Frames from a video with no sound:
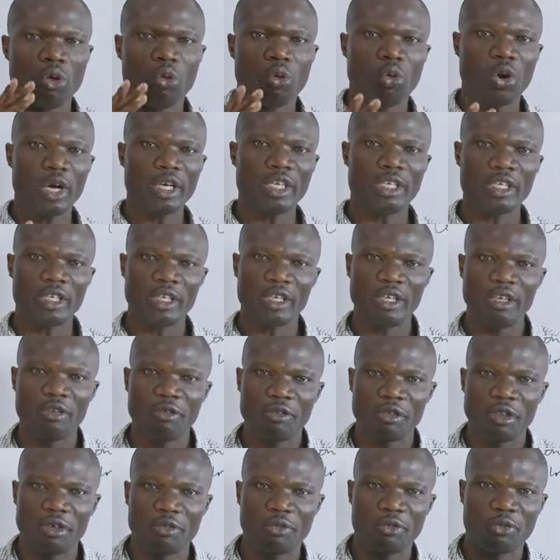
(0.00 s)
What
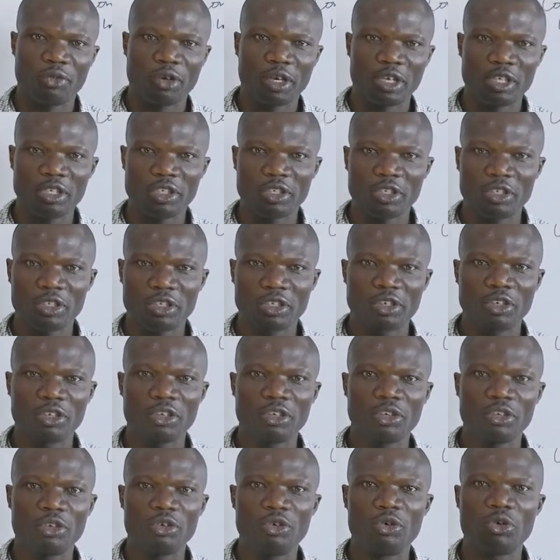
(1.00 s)
if the
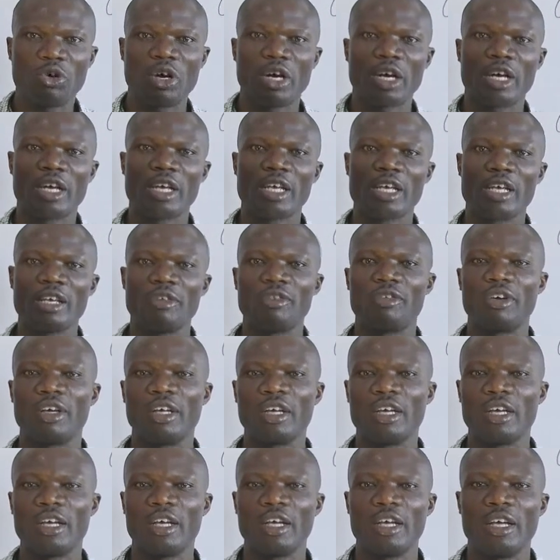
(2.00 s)
fraction you are
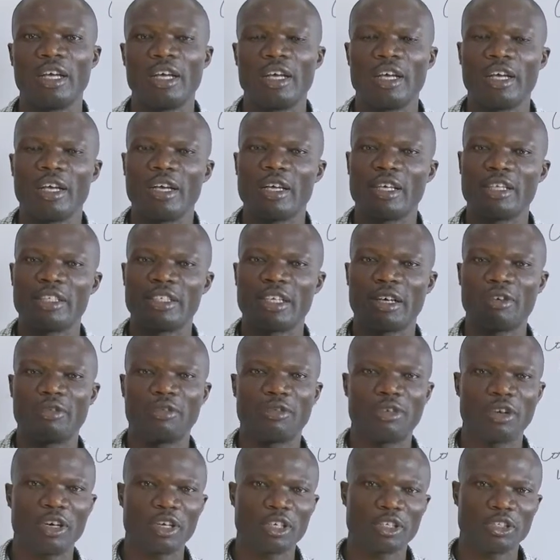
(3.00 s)
given is a
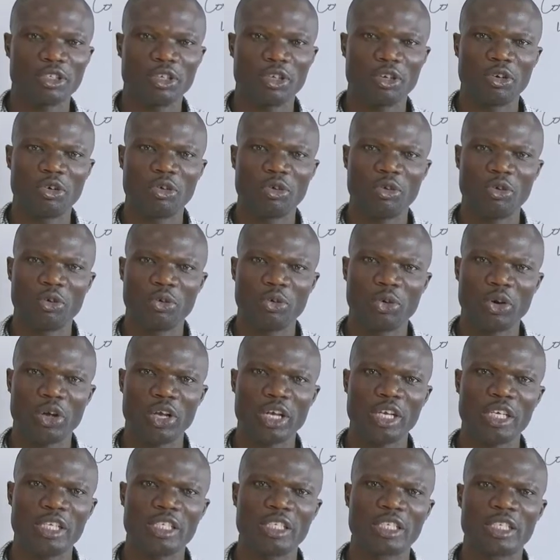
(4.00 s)
fraction
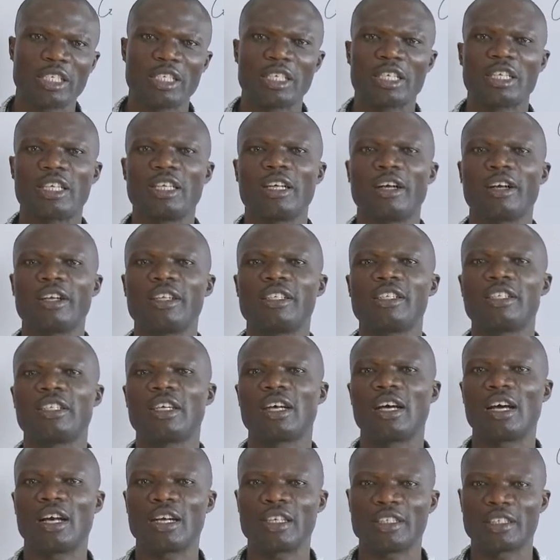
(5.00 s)
which
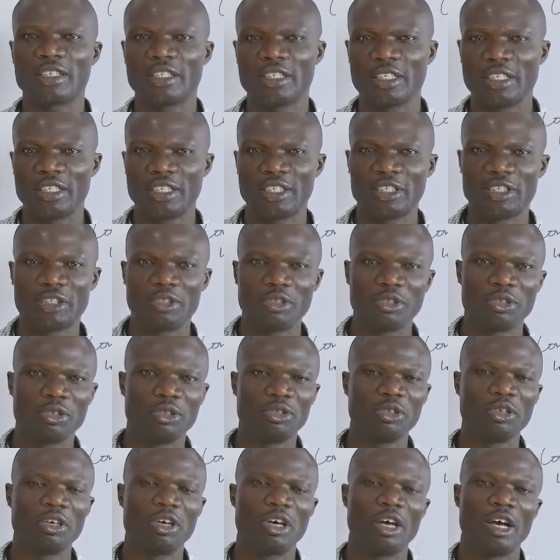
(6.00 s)
results
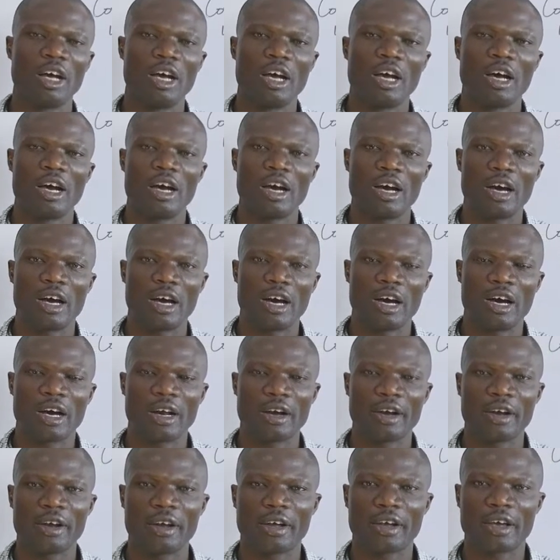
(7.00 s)
into a
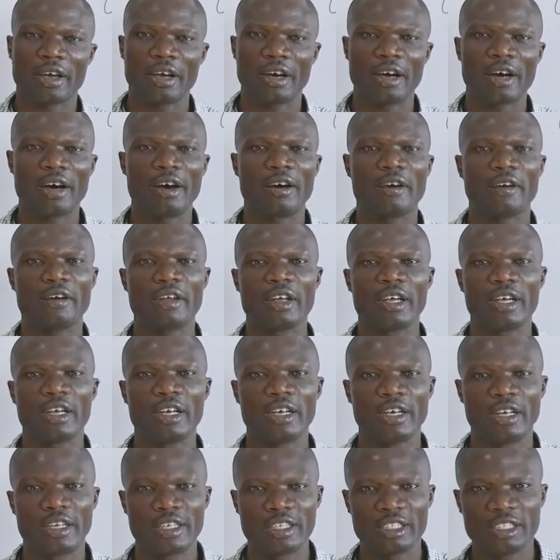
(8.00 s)

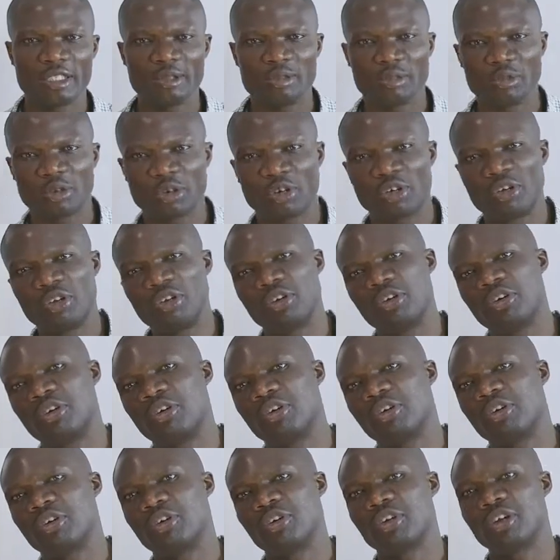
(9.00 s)
recurring decimal
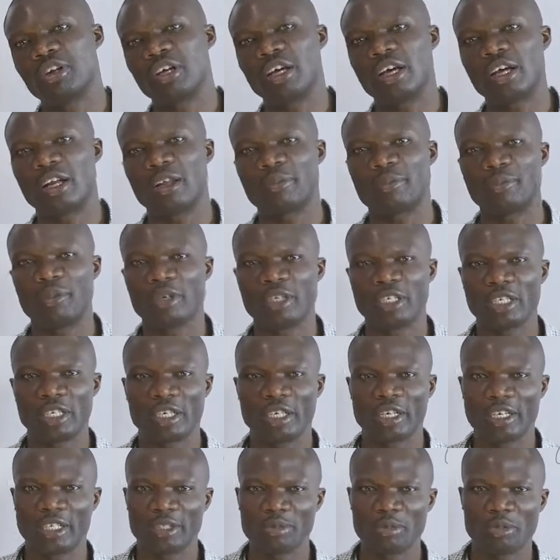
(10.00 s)
or a
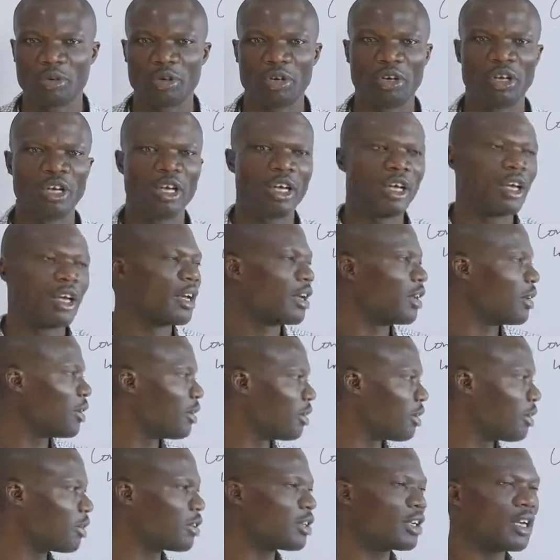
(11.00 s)
repeating decimal,
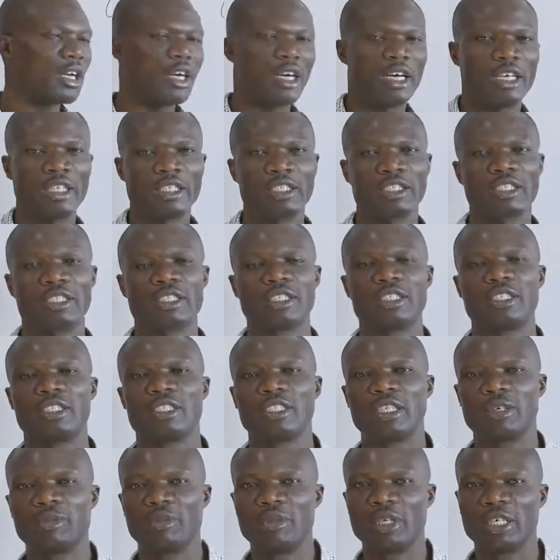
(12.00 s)
not as
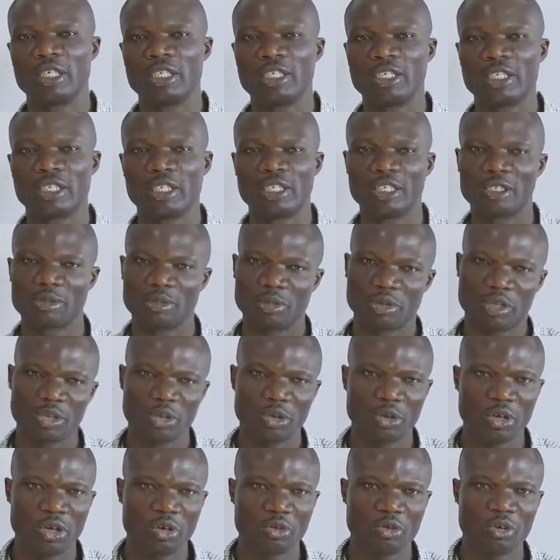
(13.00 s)
terminating decimal the
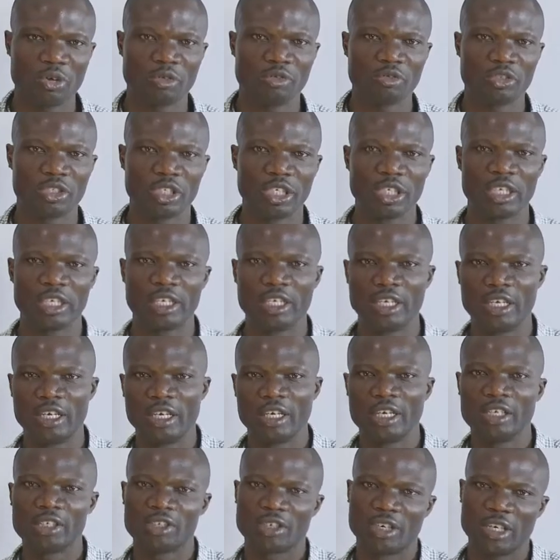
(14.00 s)
way we've seen?
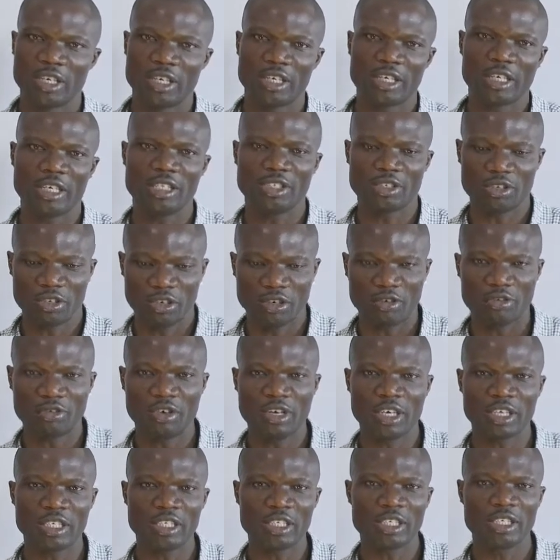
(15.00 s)
So let us
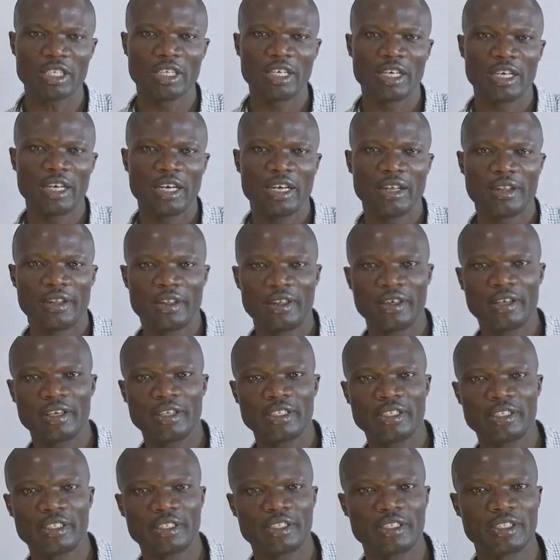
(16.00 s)
convert
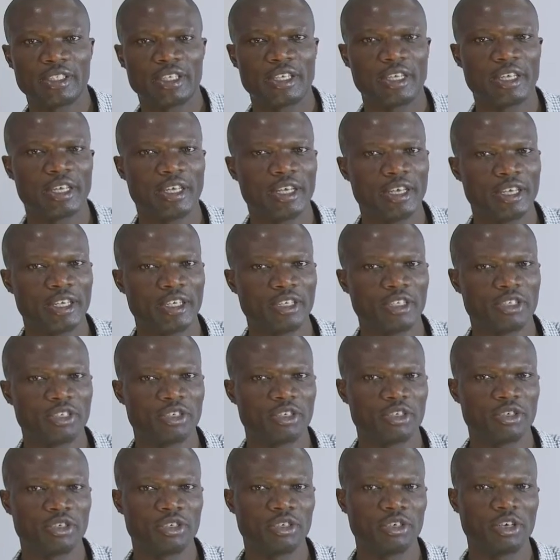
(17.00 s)
this
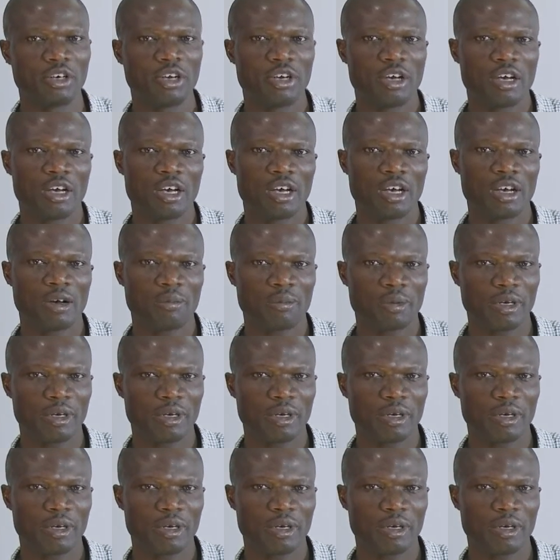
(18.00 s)
into a